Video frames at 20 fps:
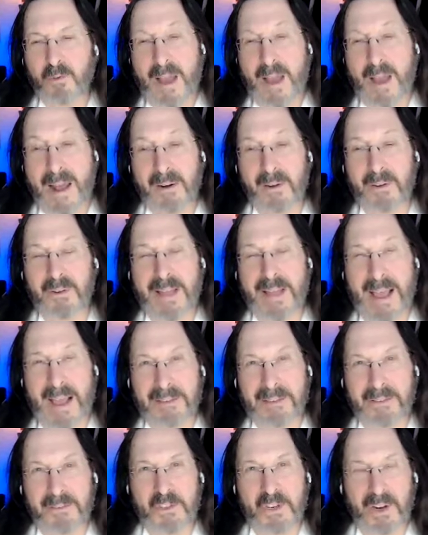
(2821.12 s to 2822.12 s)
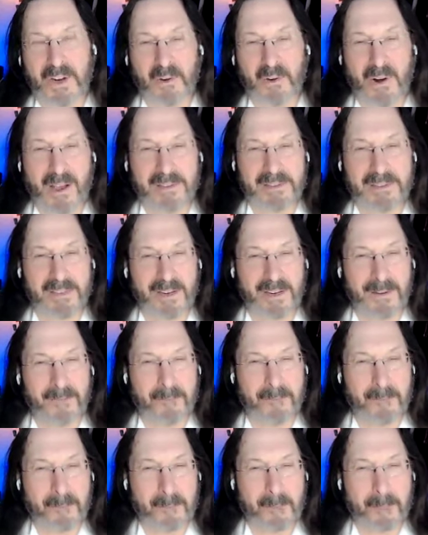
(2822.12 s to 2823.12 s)
a radical act of generosity.
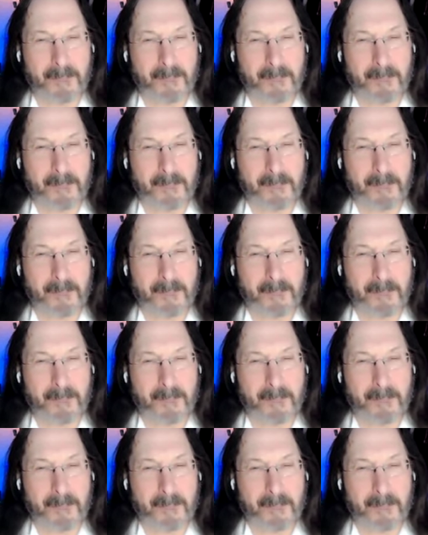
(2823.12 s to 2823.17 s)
